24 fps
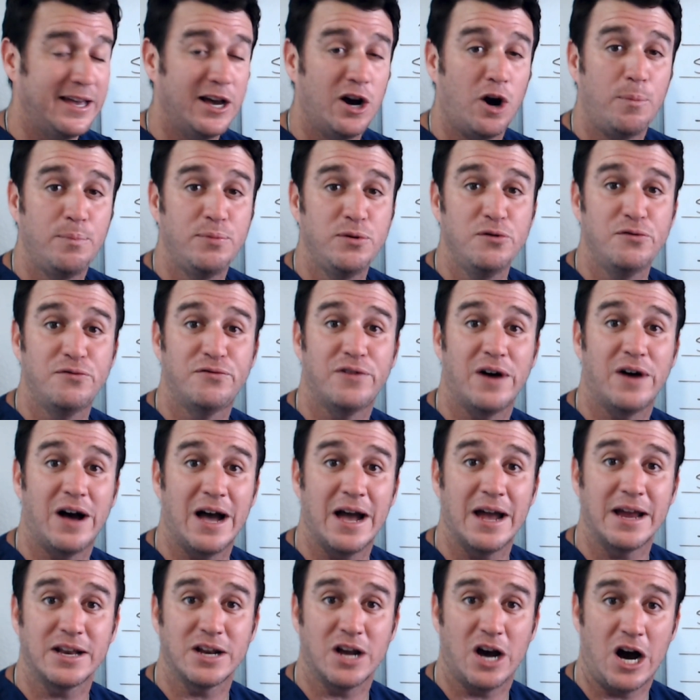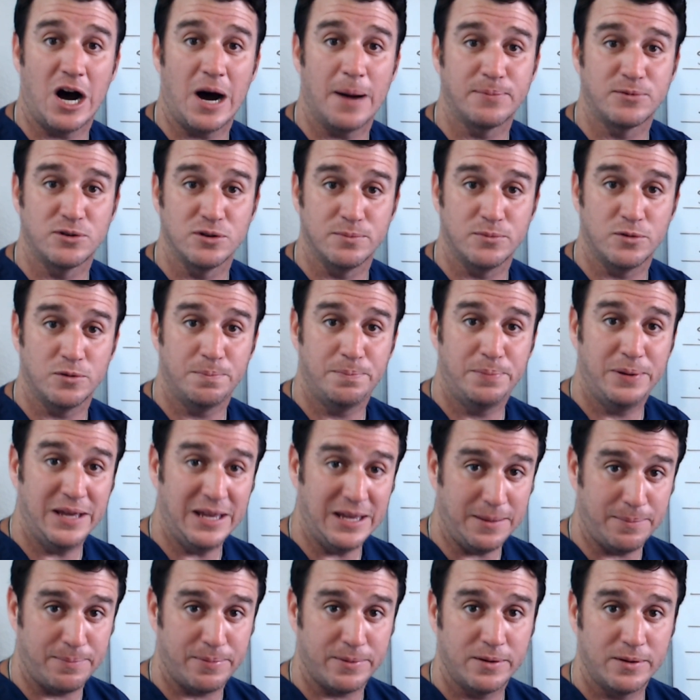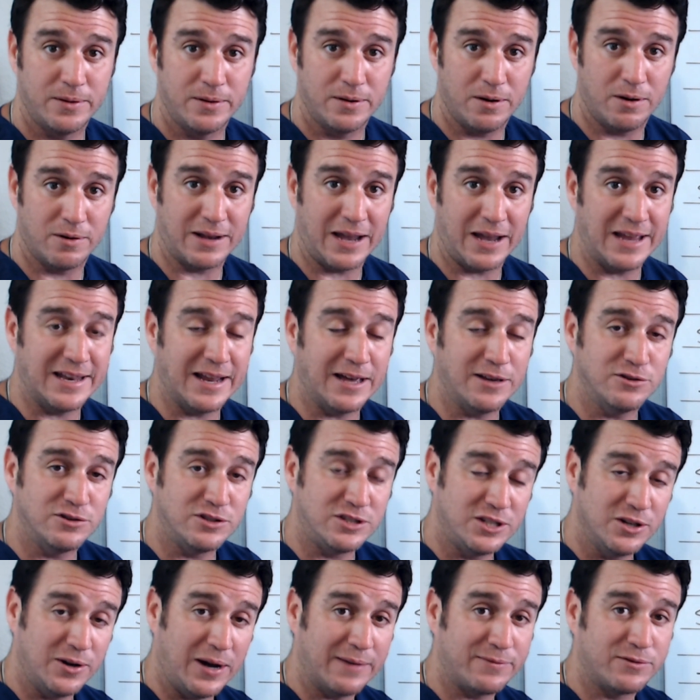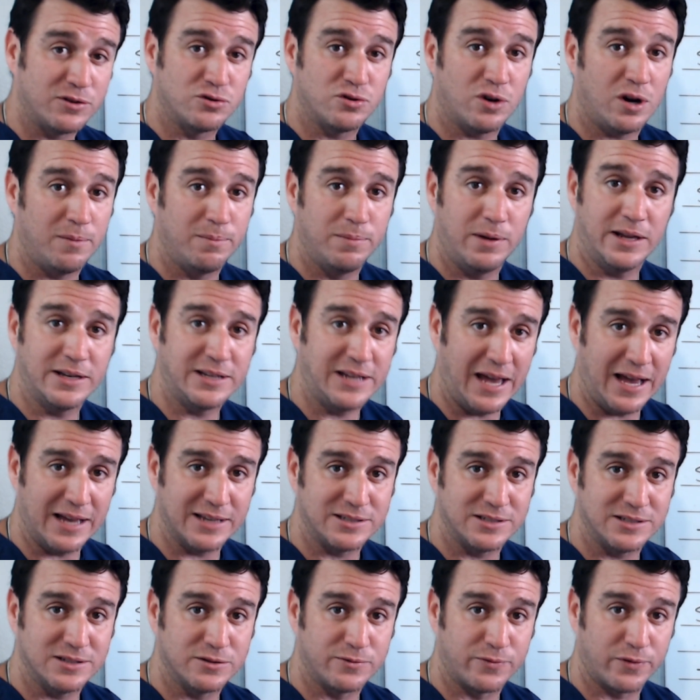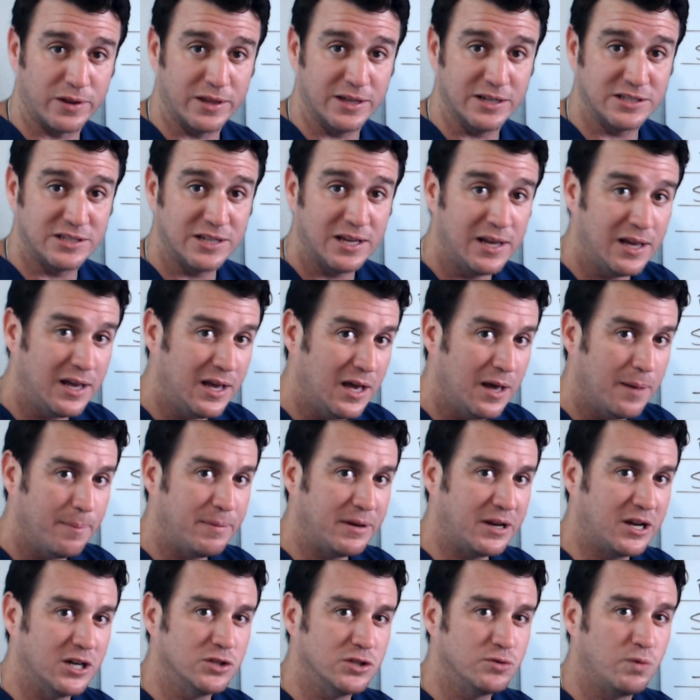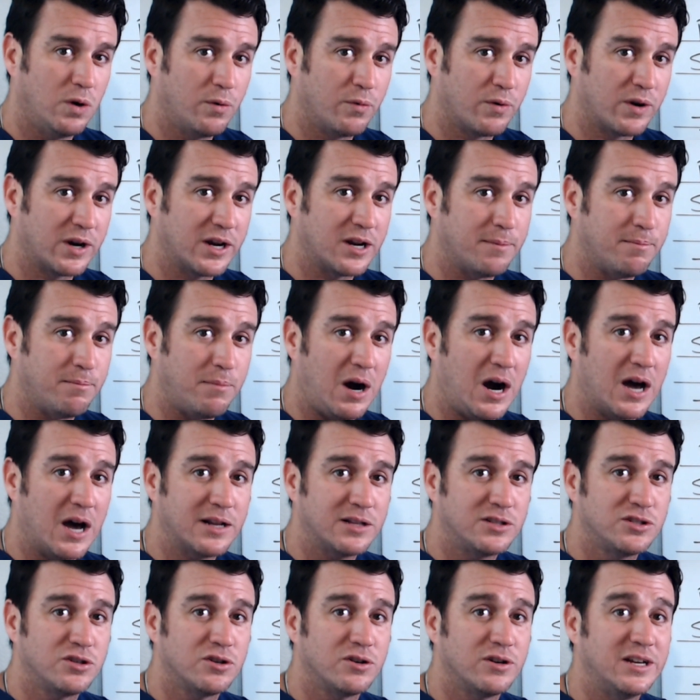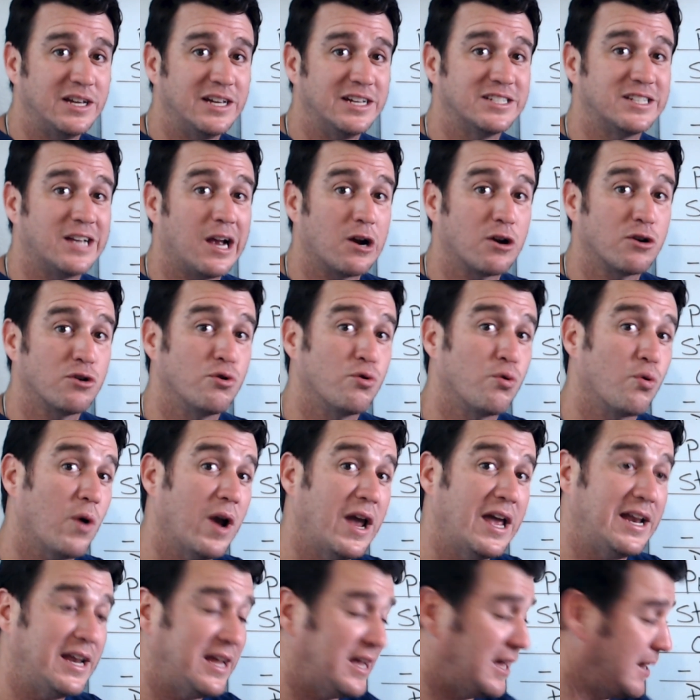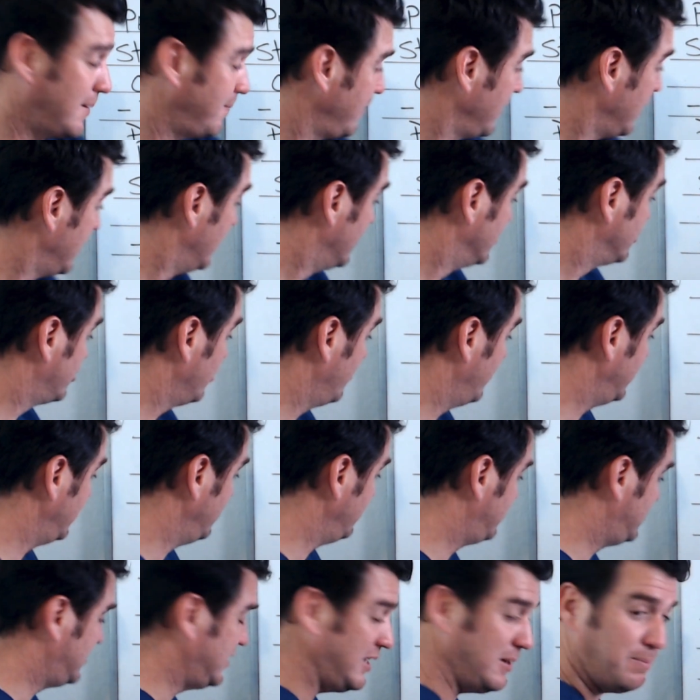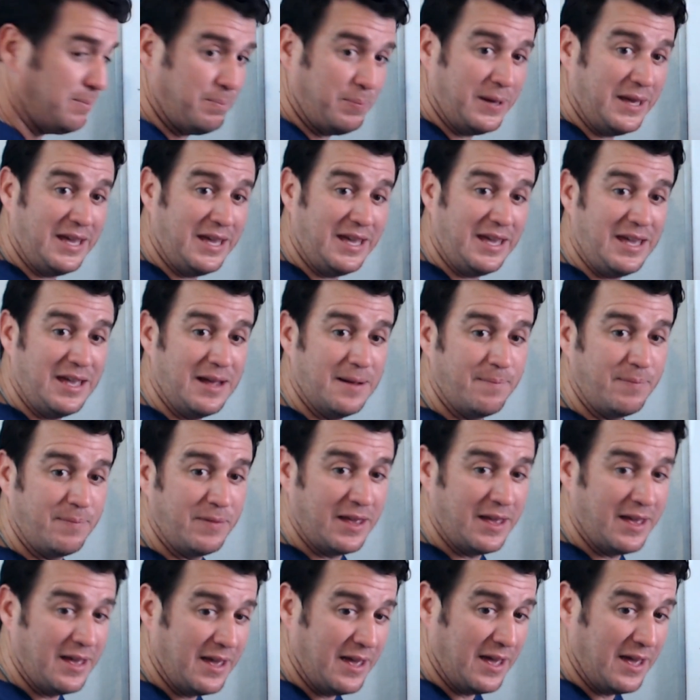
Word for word: to help you find optimal PEEP. Okay, now you still have to draw blood gases for this because what we're going to monitor is our gradient. So when you see P,